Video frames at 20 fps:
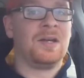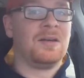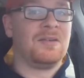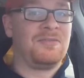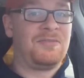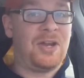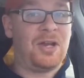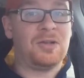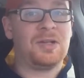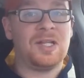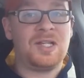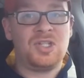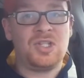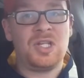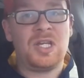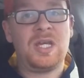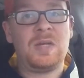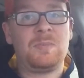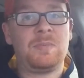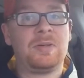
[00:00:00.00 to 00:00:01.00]
fairly
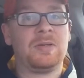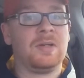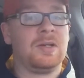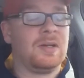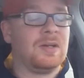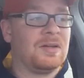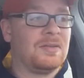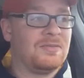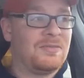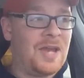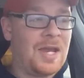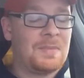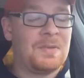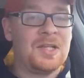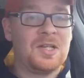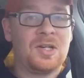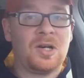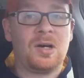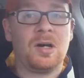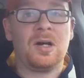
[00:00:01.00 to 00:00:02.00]
cheap
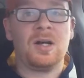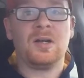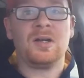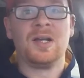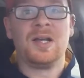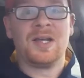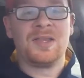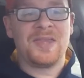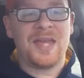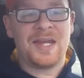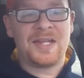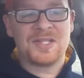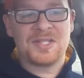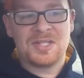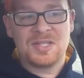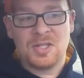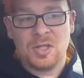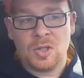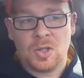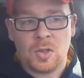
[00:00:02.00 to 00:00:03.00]
family car that is
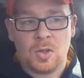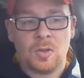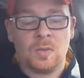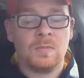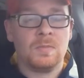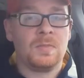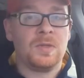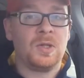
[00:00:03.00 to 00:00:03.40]
still,